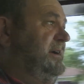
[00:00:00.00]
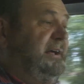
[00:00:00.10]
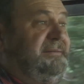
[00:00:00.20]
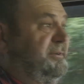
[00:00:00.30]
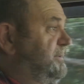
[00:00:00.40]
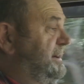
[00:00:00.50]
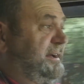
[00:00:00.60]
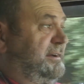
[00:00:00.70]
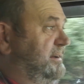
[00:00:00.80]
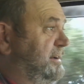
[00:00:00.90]
even right
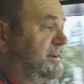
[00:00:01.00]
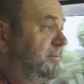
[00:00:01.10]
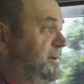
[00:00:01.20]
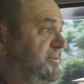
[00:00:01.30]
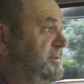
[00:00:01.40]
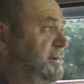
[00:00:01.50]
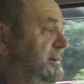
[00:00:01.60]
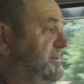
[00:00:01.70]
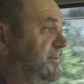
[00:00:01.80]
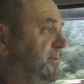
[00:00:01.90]
down on the elementary
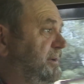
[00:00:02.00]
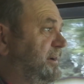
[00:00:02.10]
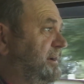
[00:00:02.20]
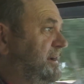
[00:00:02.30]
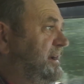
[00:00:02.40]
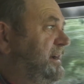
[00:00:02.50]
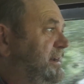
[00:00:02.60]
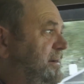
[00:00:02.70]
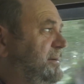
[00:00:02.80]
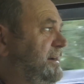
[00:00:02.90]
level.
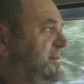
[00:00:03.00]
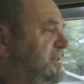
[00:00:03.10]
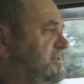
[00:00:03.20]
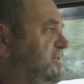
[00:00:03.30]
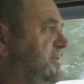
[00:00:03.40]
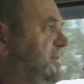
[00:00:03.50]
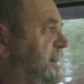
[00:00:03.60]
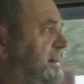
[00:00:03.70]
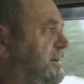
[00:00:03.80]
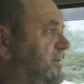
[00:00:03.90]
And I just don't know
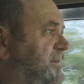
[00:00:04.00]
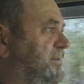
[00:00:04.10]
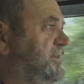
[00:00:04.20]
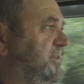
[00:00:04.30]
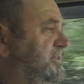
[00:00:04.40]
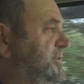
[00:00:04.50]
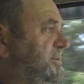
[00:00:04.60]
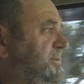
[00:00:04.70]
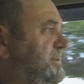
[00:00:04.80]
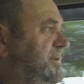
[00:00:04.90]
how the
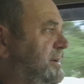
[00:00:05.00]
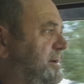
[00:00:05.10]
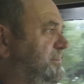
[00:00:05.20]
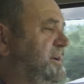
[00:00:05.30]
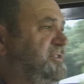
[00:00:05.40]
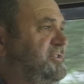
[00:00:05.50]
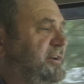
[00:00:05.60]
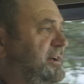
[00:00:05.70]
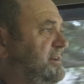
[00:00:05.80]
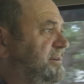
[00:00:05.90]
two mesh
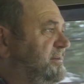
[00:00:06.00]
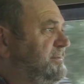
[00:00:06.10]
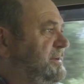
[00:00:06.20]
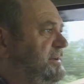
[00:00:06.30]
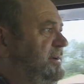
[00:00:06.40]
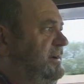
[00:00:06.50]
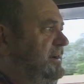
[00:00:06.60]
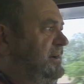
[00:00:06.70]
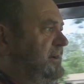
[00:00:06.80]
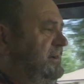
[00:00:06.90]
together with
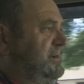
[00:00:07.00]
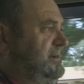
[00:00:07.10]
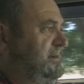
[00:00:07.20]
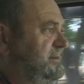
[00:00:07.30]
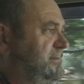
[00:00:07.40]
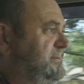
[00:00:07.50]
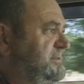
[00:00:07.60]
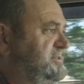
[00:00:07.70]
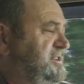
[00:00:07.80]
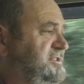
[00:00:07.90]

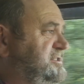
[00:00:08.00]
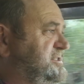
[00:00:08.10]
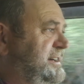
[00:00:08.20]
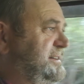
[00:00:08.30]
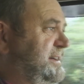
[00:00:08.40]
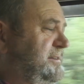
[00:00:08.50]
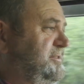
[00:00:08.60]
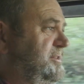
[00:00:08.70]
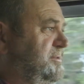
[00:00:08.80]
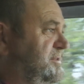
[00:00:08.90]
teaching
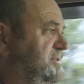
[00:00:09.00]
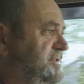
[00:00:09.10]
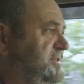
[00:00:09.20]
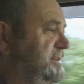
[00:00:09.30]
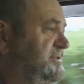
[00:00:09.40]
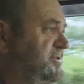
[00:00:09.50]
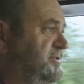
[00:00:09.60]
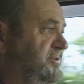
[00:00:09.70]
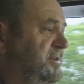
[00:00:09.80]
Scientology courses that are so